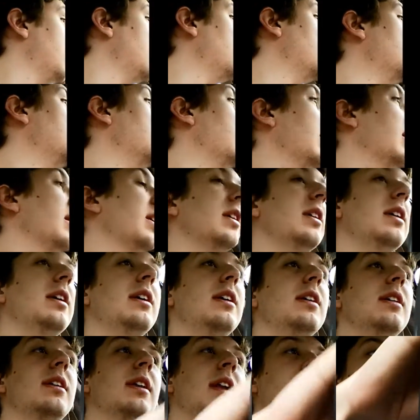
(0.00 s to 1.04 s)
food I can
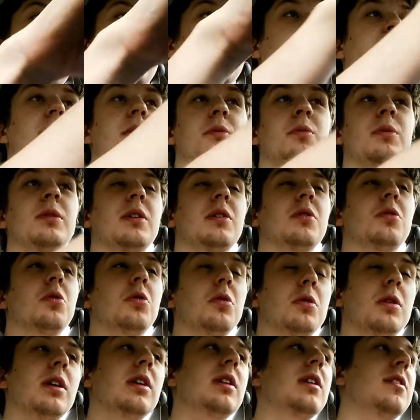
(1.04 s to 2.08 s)
eat now. I don't want to
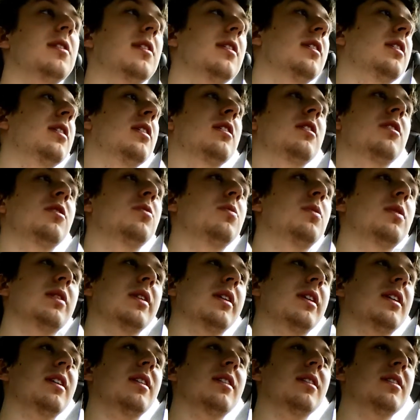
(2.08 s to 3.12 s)
cook anything. I don't
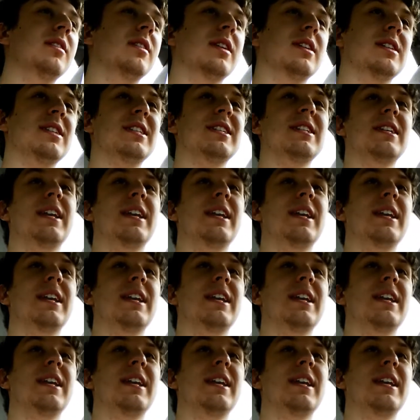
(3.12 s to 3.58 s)
want like a